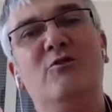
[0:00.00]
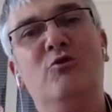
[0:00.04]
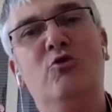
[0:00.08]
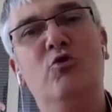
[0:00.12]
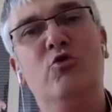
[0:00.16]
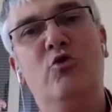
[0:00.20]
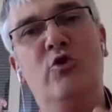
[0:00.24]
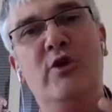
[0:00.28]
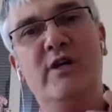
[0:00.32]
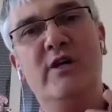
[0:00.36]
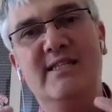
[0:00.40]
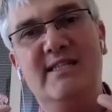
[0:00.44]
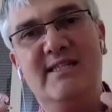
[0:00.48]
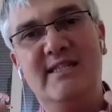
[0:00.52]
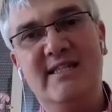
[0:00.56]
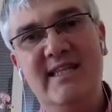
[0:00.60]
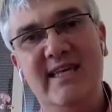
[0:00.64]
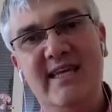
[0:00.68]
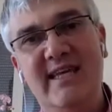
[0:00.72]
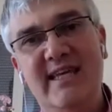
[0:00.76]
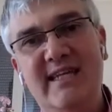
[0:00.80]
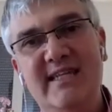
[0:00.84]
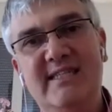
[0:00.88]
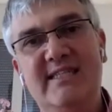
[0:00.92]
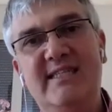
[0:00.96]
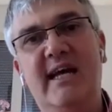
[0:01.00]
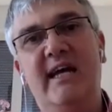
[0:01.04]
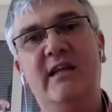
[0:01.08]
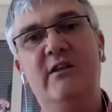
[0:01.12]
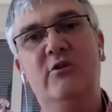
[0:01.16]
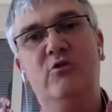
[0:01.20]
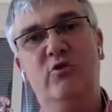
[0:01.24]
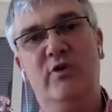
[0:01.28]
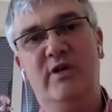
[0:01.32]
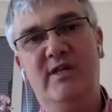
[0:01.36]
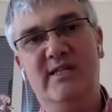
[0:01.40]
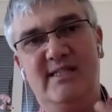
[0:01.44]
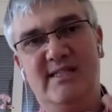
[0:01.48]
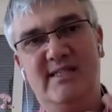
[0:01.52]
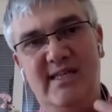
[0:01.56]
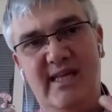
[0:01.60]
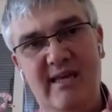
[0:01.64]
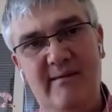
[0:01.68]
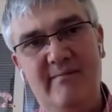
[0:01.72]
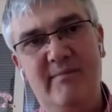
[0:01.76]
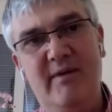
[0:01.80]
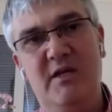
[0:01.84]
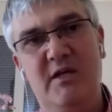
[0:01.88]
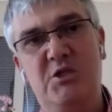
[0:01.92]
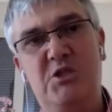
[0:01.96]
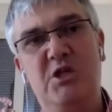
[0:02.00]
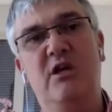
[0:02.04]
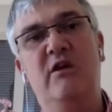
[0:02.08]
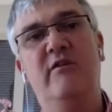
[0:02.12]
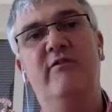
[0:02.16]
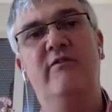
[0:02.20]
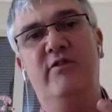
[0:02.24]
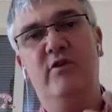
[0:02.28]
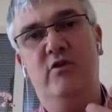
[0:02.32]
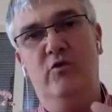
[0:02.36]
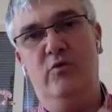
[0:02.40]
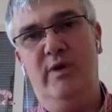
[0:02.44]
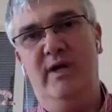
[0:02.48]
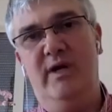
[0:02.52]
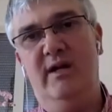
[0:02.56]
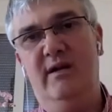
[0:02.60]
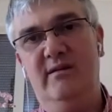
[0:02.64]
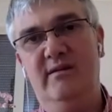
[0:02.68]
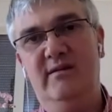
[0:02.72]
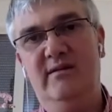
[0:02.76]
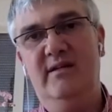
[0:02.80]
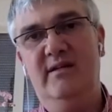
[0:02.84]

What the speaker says: to his needs and to his image, if you will.